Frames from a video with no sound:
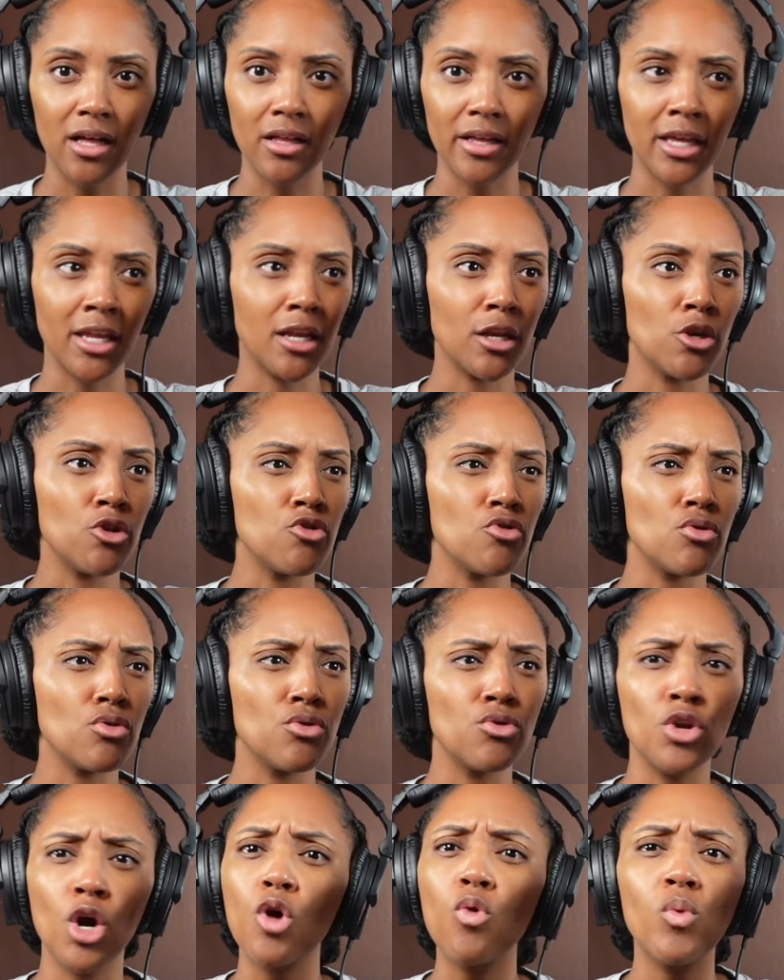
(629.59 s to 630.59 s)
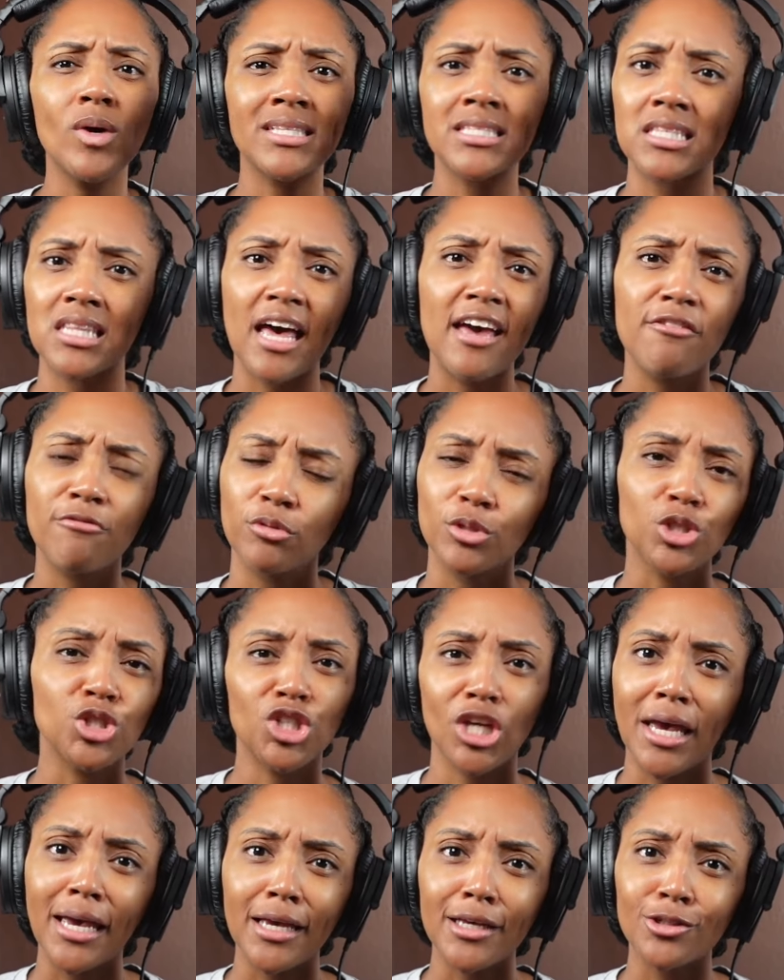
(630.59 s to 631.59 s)
And no one's life was
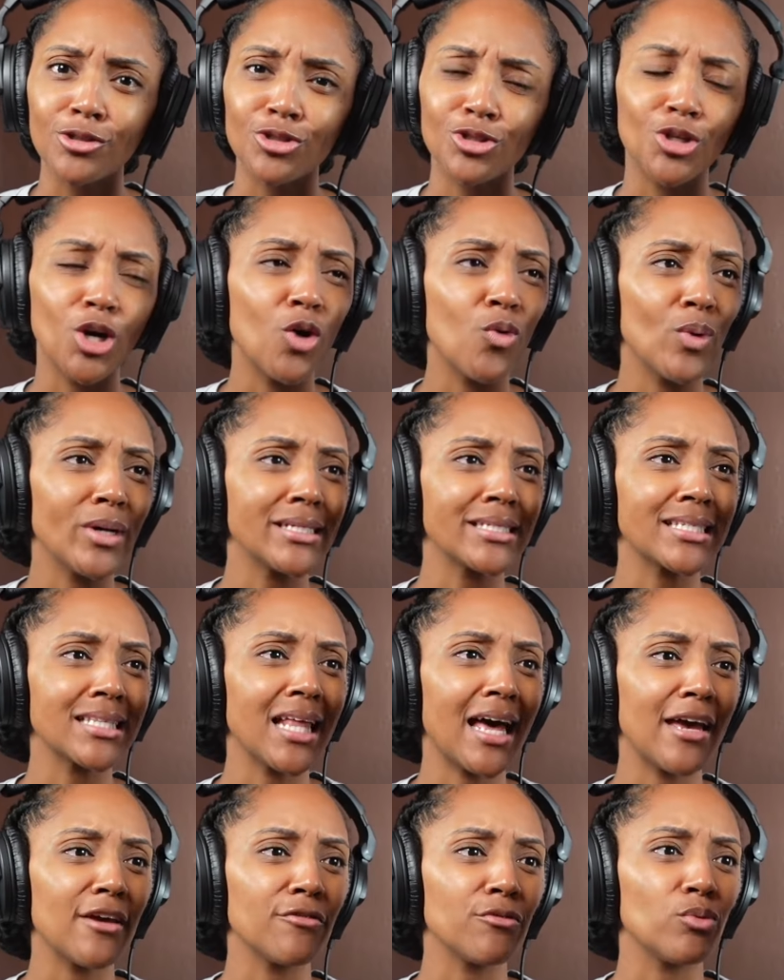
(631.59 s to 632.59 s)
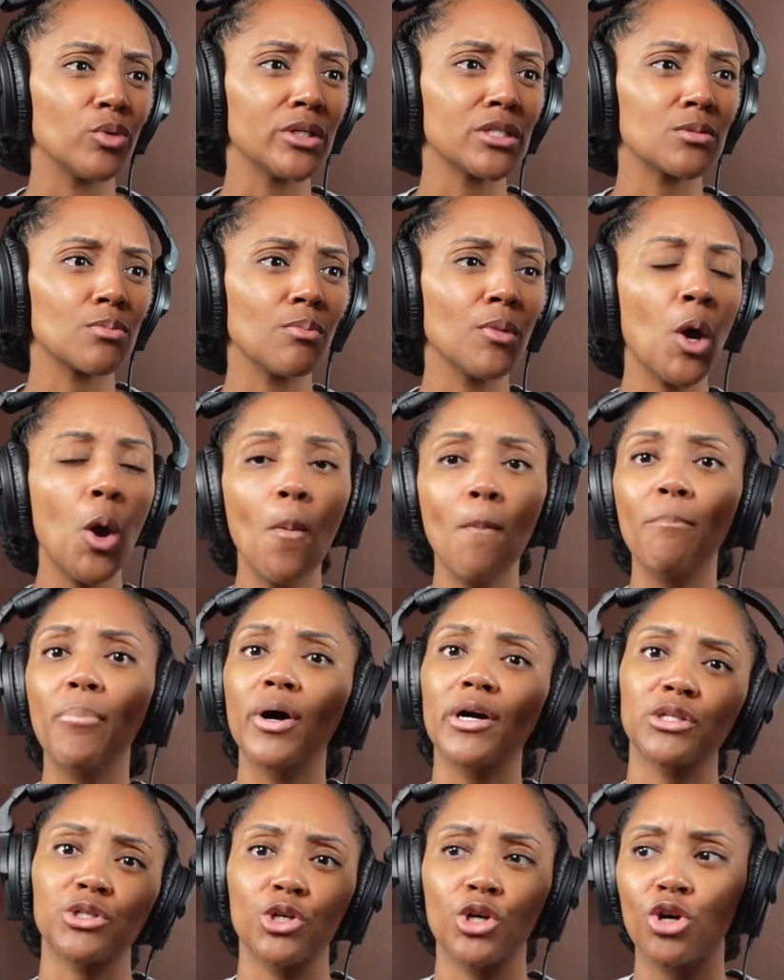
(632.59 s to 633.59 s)
changed. No one's life was
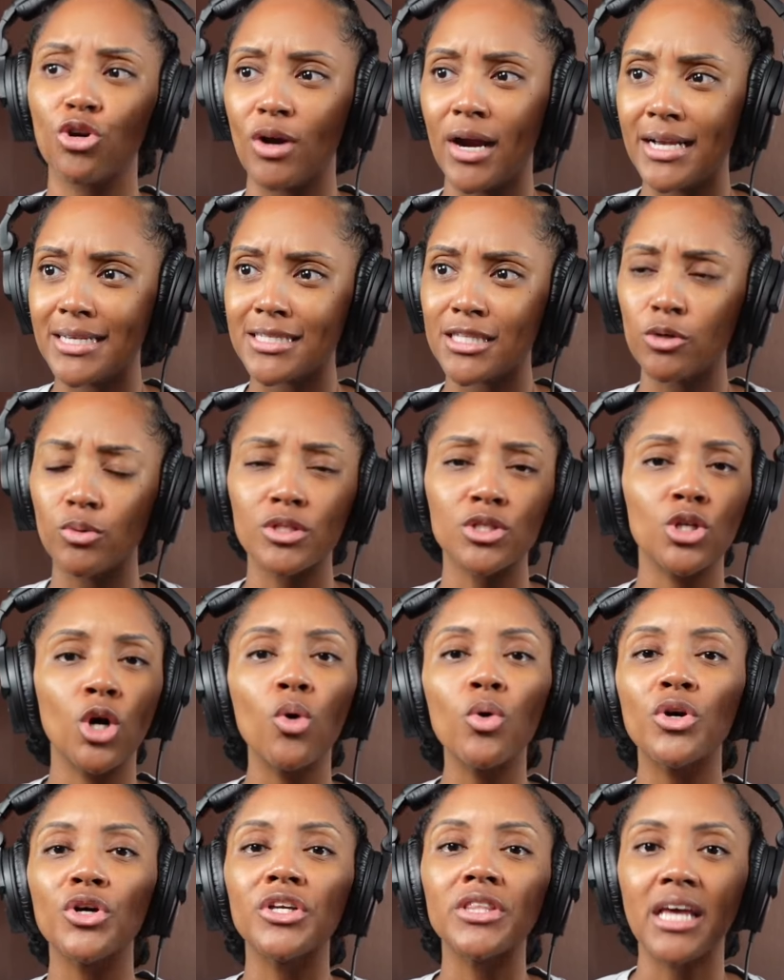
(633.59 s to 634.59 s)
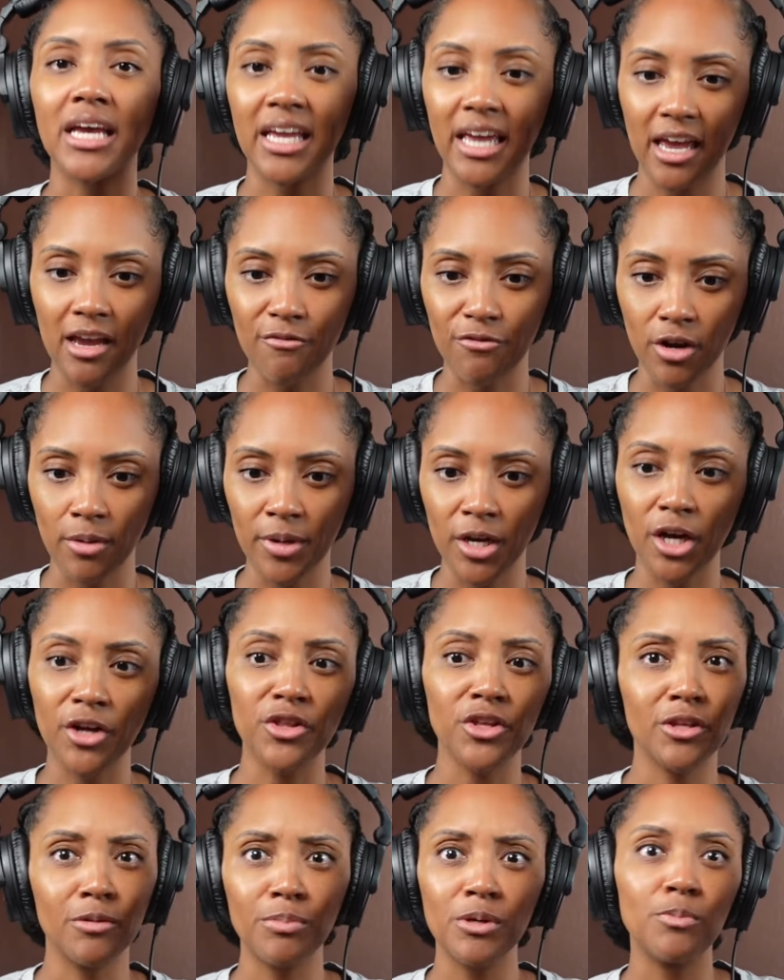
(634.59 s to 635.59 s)
brought to Christ. There was no good that came from it
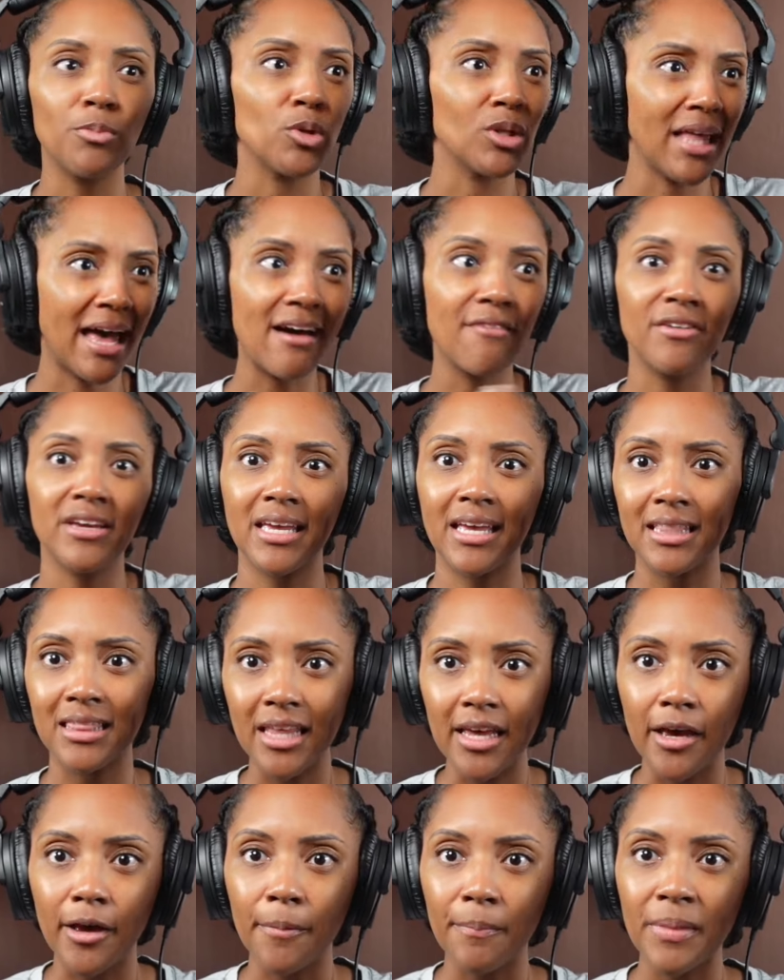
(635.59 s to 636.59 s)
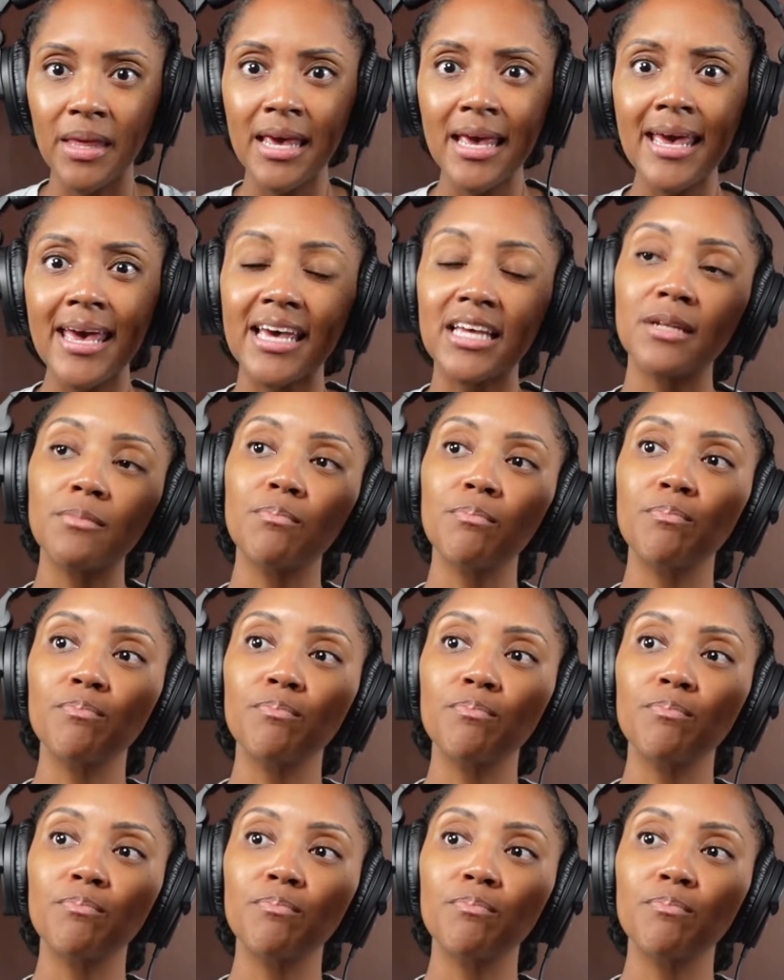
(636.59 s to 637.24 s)
other than people laughing at them and